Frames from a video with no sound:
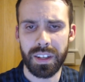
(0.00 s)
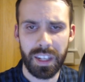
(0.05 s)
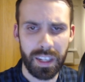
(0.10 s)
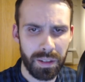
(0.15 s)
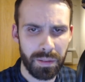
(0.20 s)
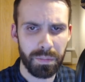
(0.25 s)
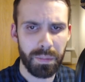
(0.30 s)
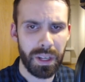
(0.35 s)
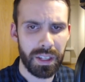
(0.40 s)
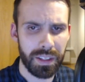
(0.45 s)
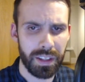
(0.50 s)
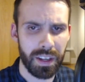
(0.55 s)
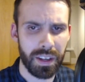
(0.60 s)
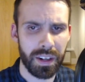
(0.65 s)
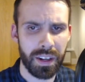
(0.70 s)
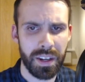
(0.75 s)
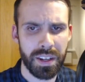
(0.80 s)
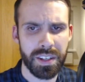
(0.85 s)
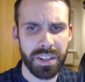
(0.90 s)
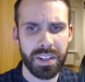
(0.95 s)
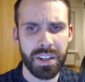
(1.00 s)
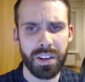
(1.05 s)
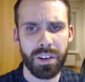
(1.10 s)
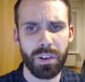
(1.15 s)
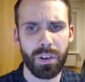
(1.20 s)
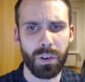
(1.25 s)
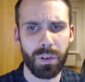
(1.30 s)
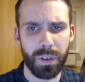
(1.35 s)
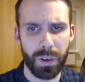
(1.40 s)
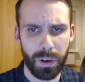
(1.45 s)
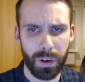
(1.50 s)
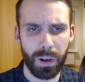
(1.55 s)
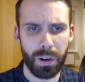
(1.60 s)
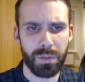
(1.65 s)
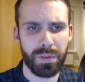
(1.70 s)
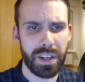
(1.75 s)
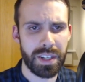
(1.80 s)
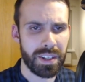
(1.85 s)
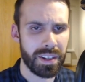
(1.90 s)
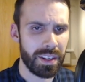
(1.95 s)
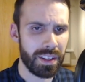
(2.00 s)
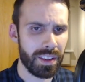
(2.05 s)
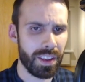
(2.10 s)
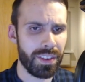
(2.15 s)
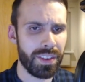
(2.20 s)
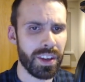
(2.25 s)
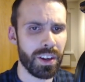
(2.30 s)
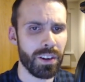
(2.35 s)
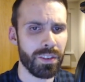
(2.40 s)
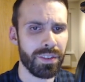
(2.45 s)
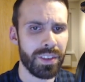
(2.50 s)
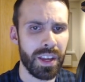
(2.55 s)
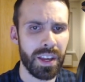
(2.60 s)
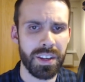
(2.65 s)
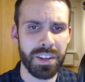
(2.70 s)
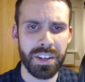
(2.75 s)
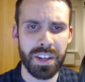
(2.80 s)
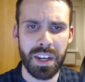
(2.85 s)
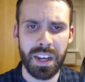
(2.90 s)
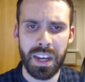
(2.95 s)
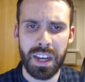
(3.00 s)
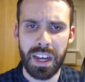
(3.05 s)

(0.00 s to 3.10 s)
in media res, or already in the thick of things,